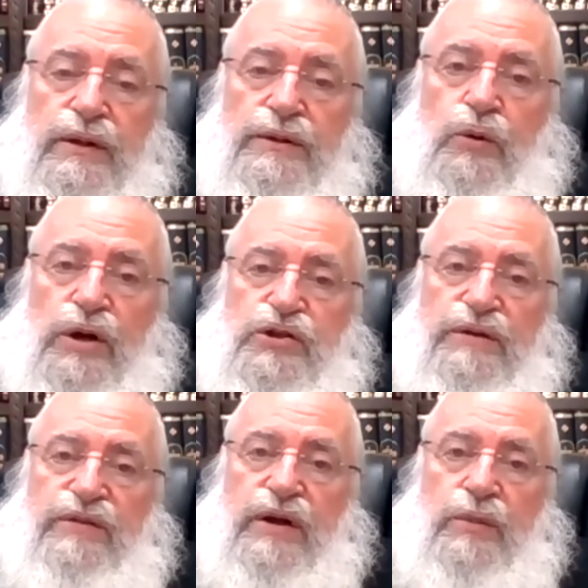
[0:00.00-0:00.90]
The question
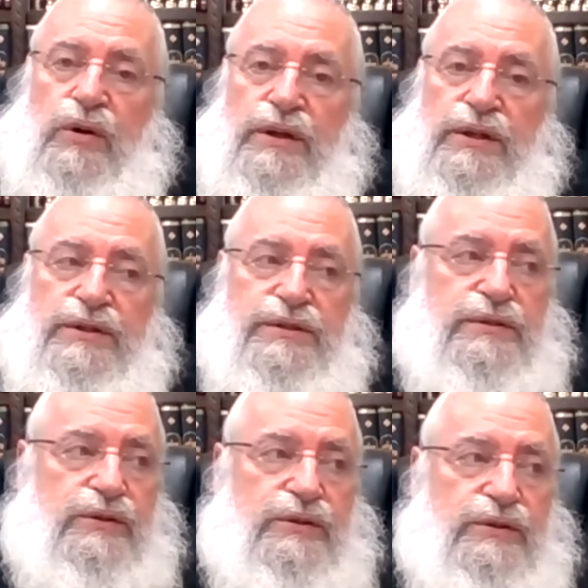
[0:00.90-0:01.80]
of the Gemara
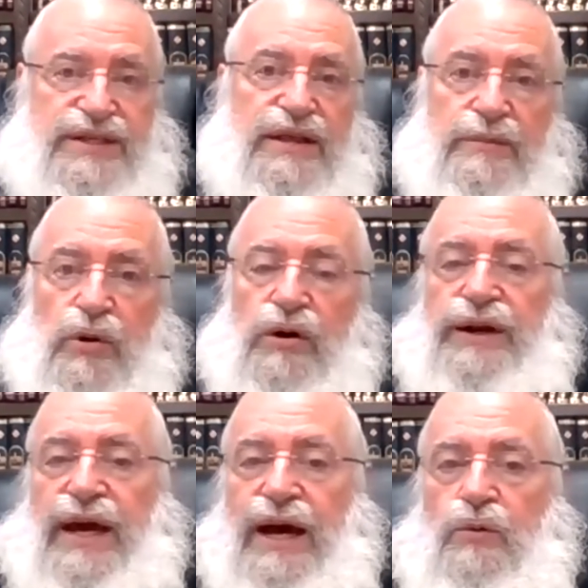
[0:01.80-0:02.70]
is, could he say the bracha
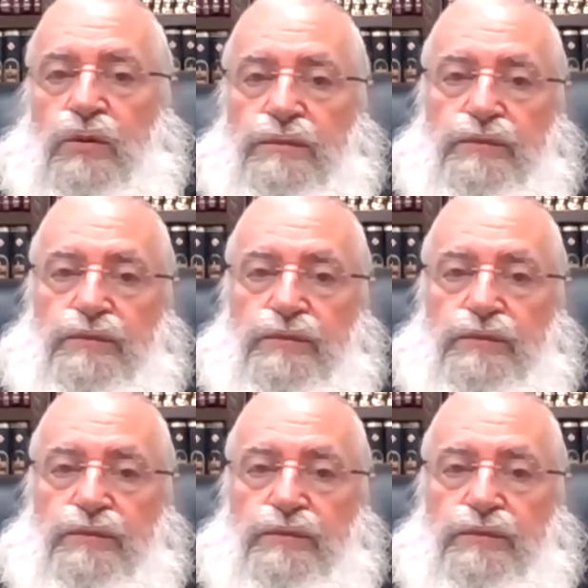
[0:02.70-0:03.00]
now?